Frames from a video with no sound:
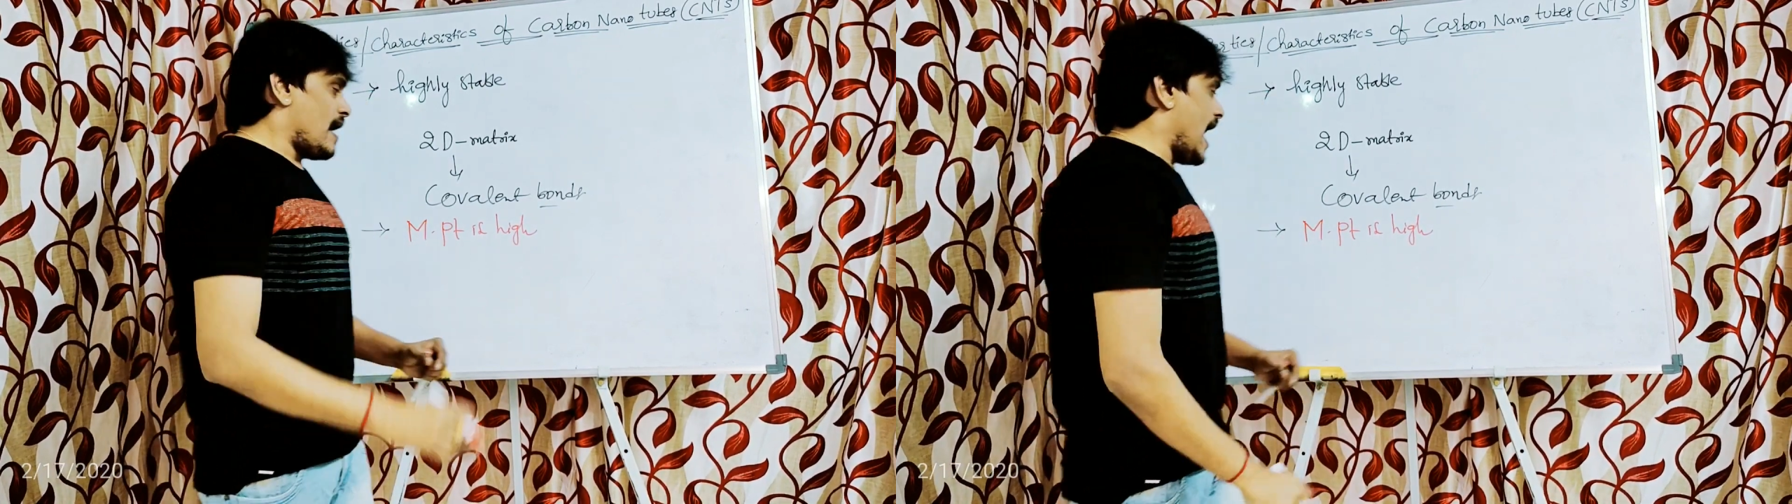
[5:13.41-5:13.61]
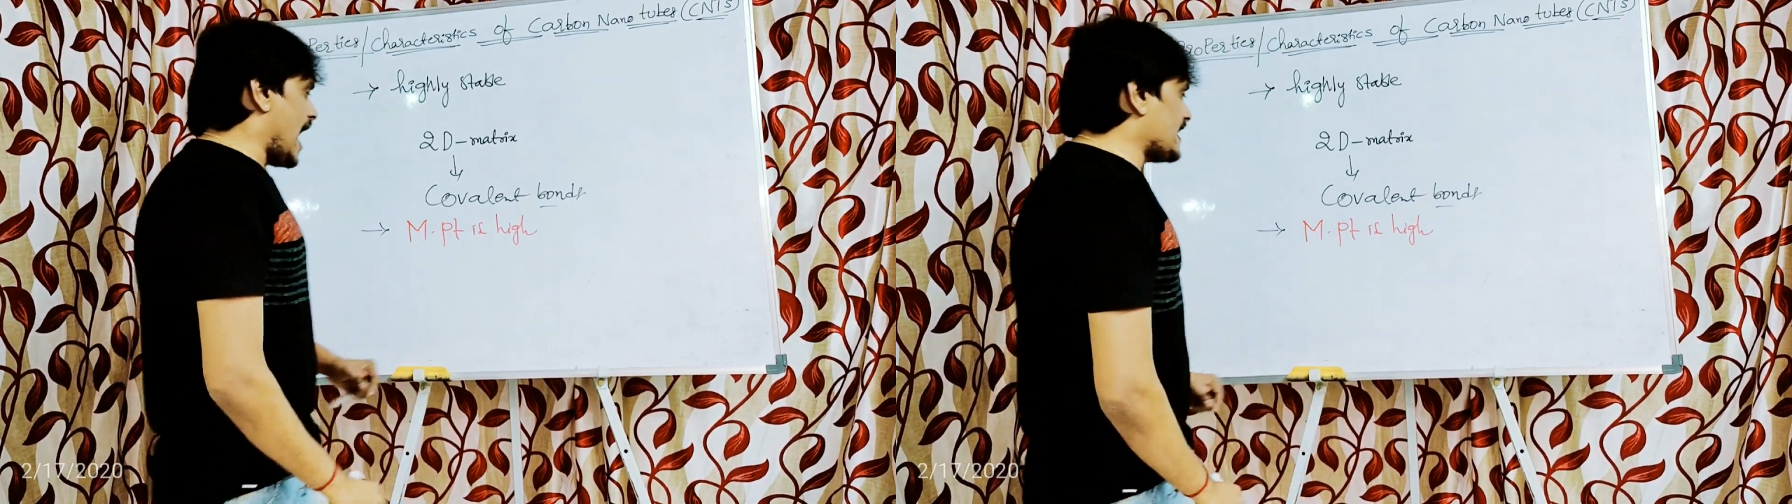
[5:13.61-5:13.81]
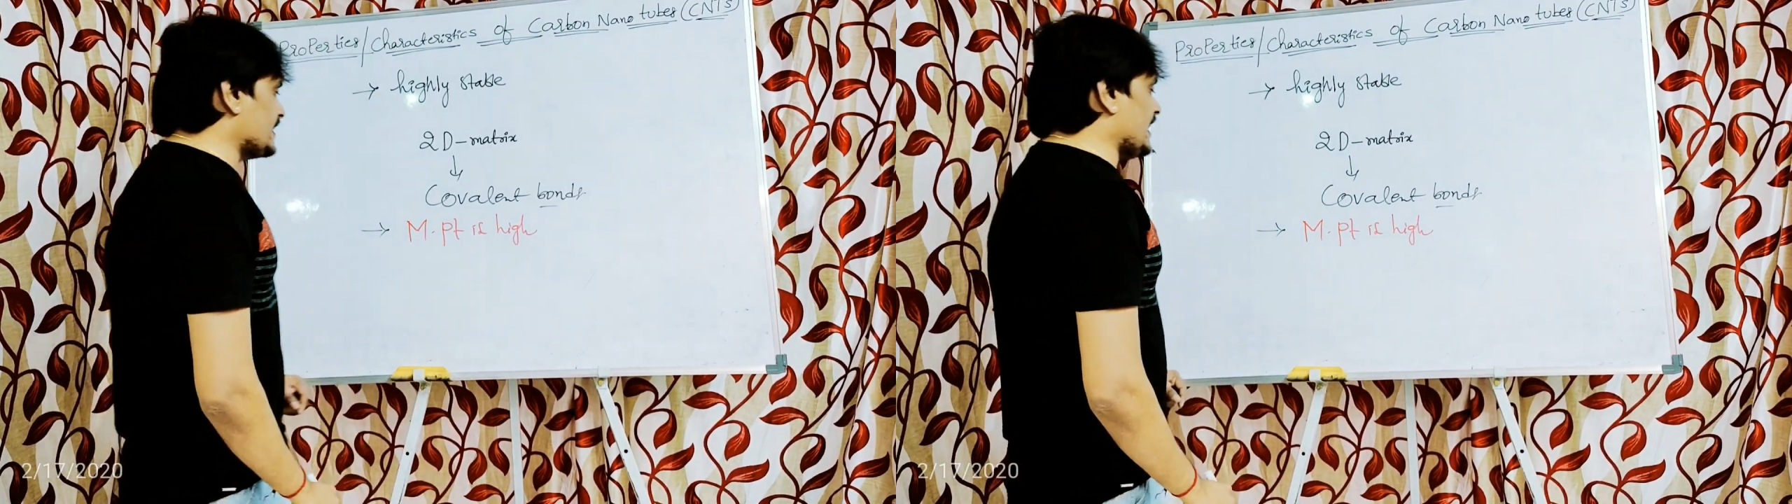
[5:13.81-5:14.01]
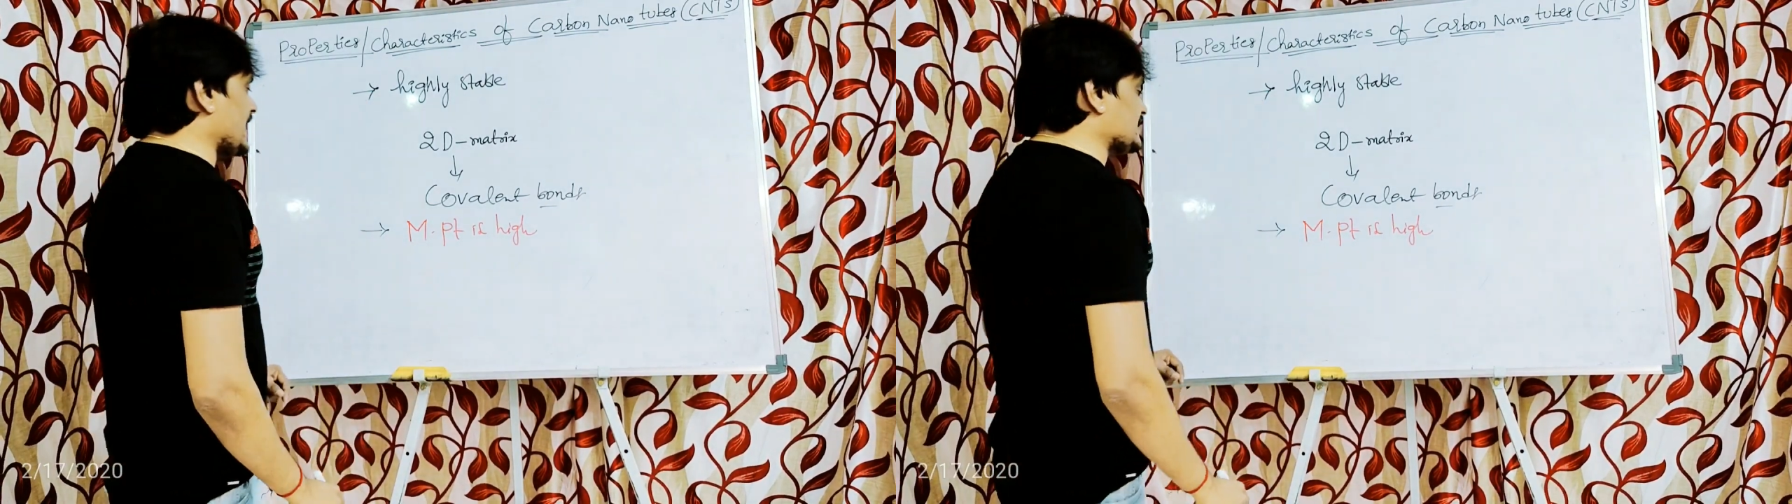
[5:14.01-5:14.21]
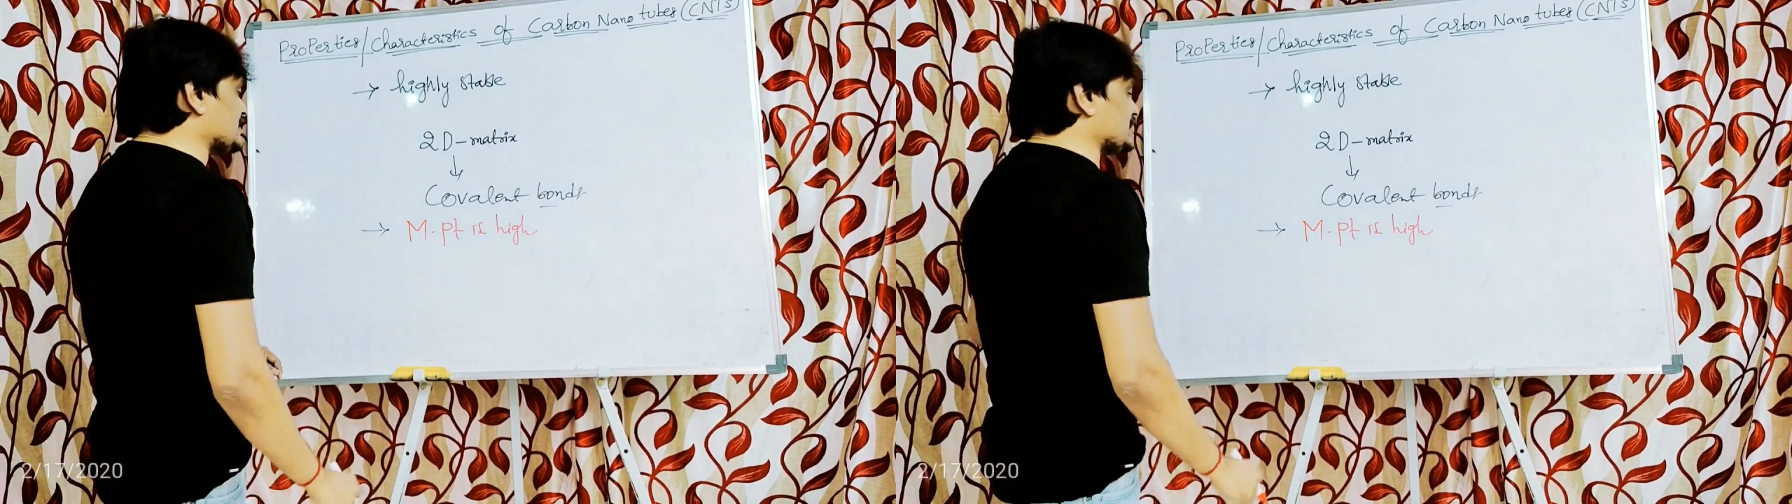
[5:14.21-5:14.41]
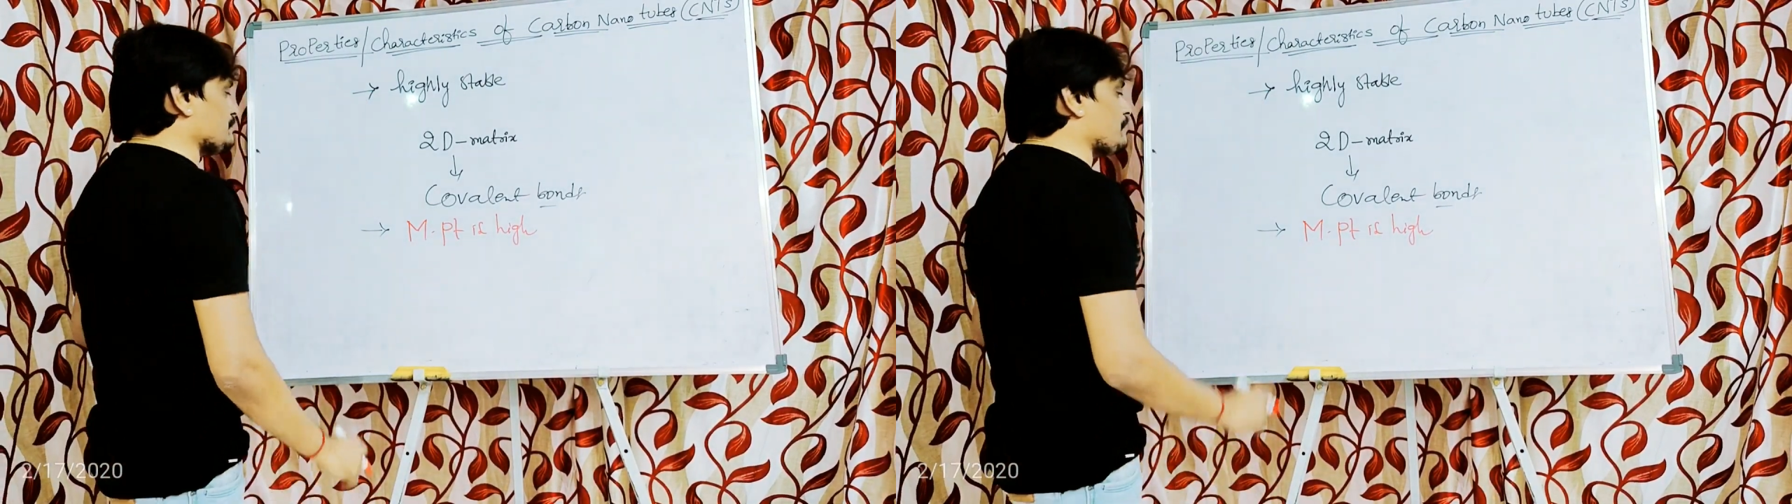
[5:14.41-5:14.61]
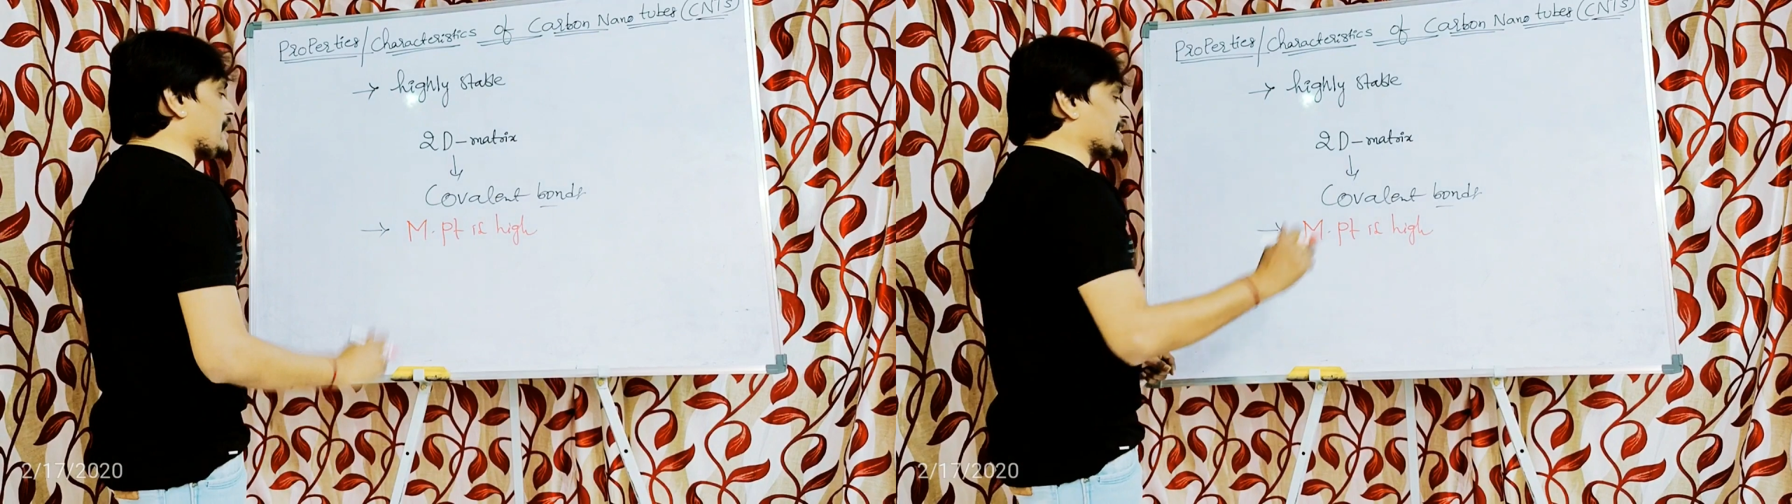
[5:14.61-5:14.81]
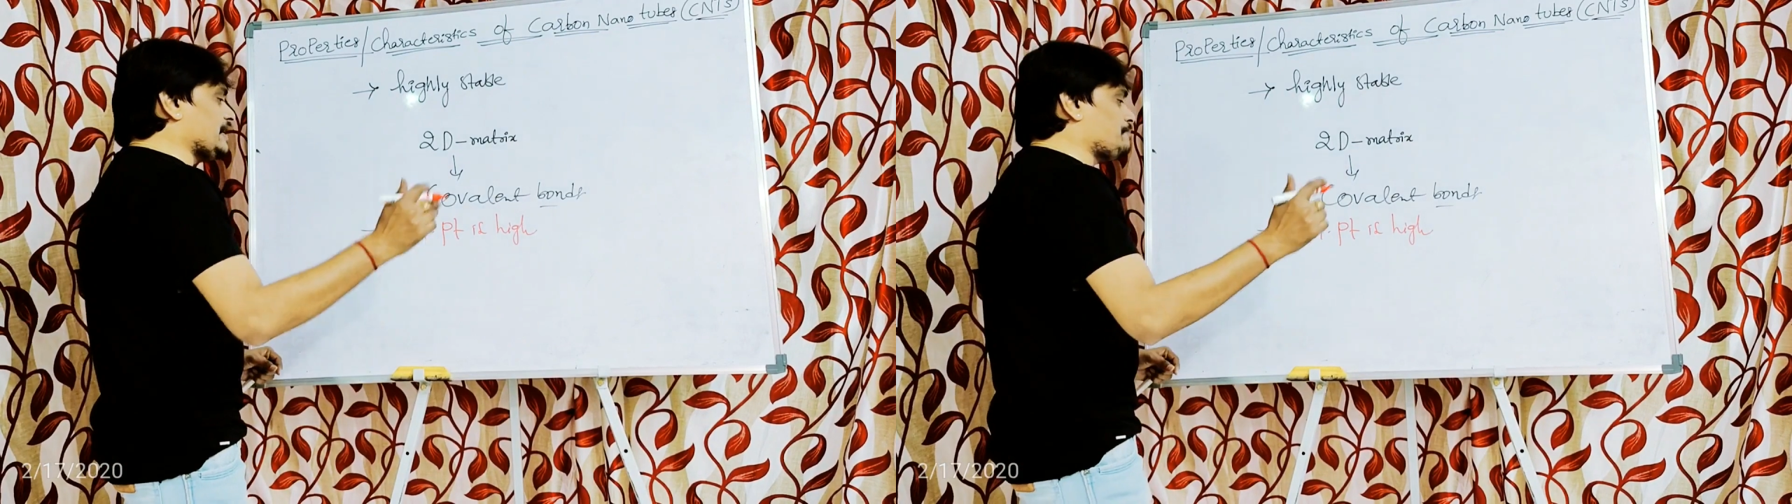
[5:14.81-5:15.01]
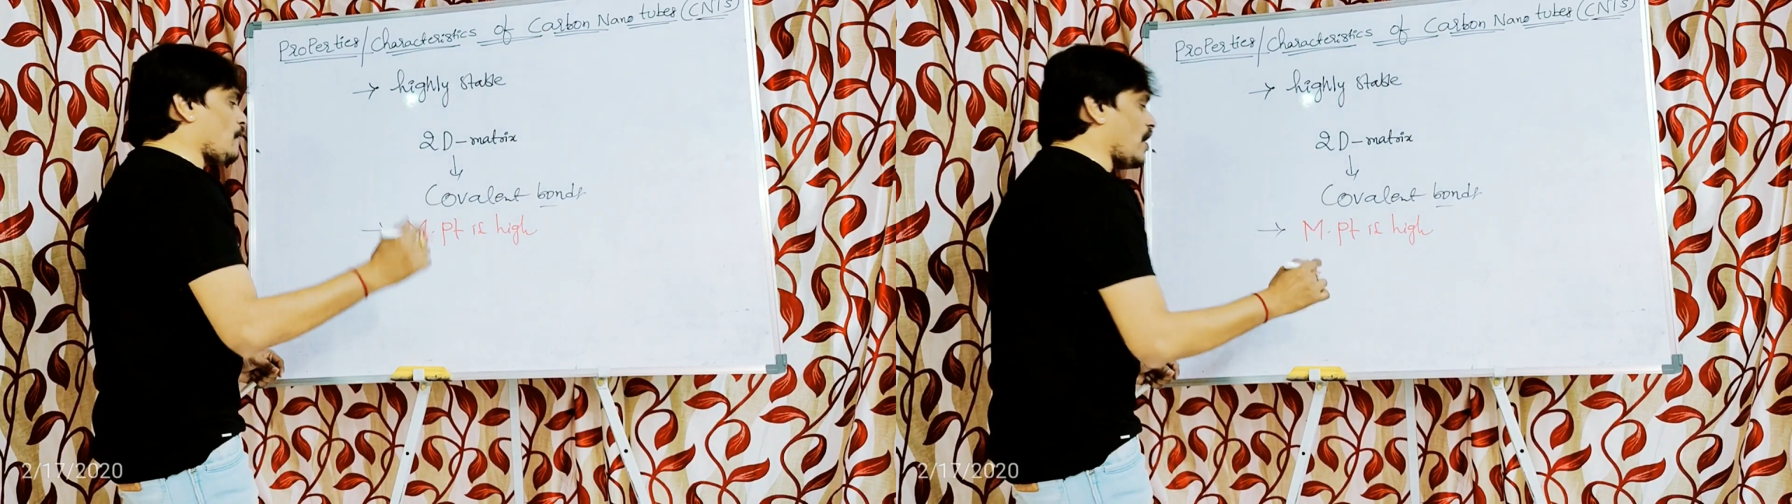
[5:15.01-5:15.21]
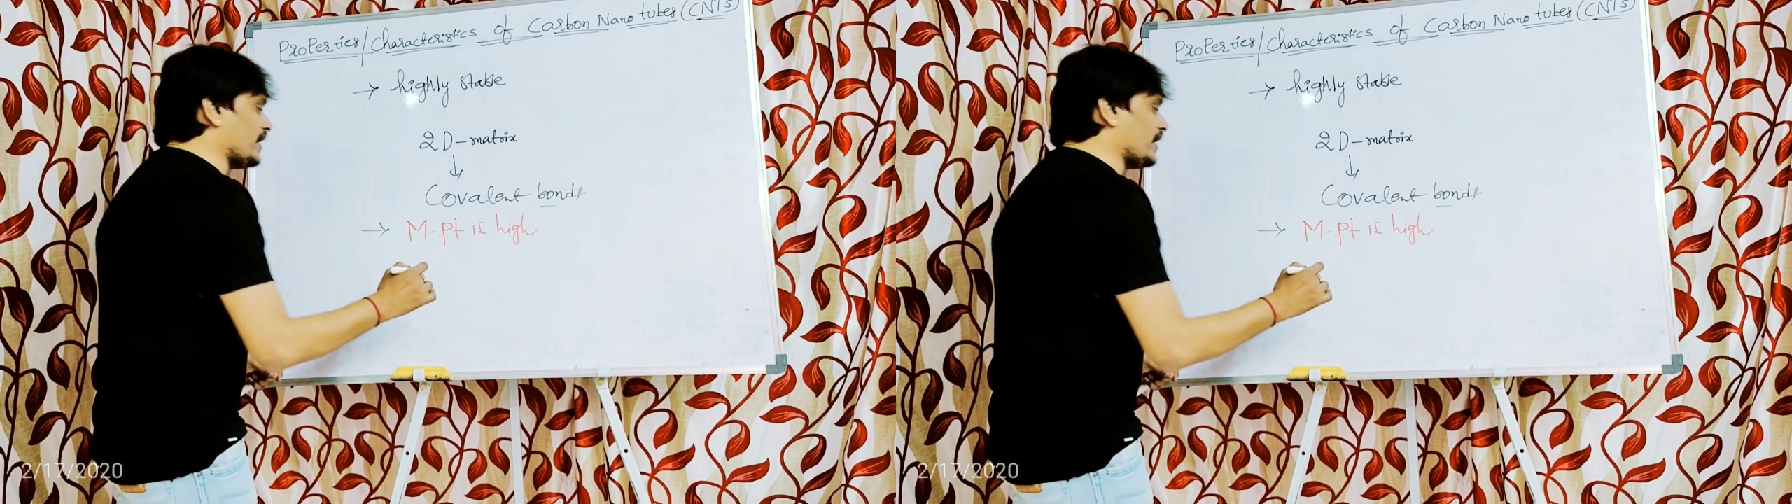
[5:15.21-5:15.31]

and its melting point